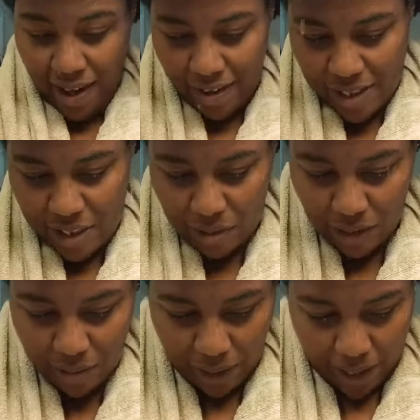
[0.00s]
hair is
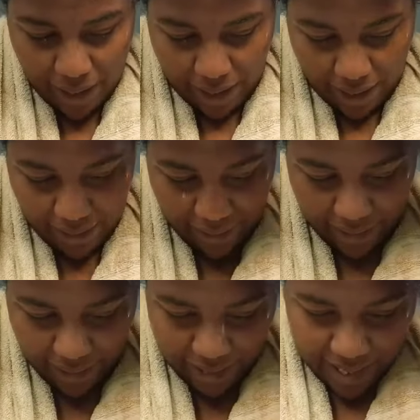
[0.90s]
silken wet and
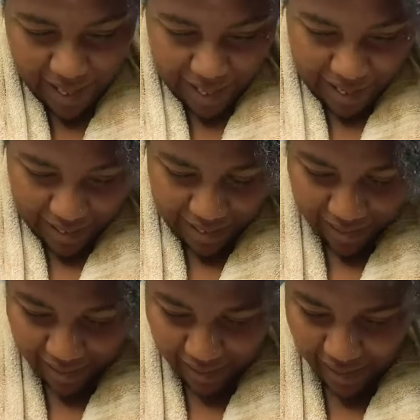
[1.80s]

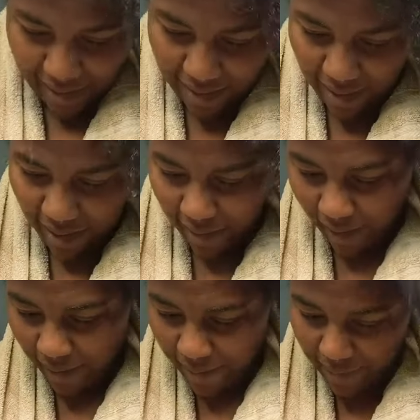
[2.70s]
this is
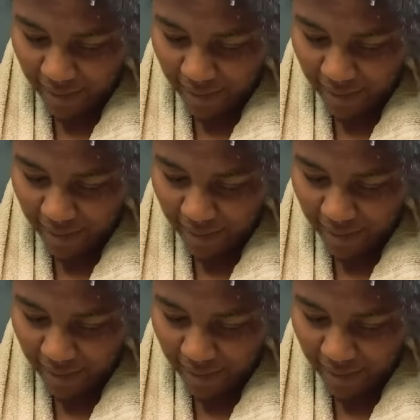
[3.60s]
okay.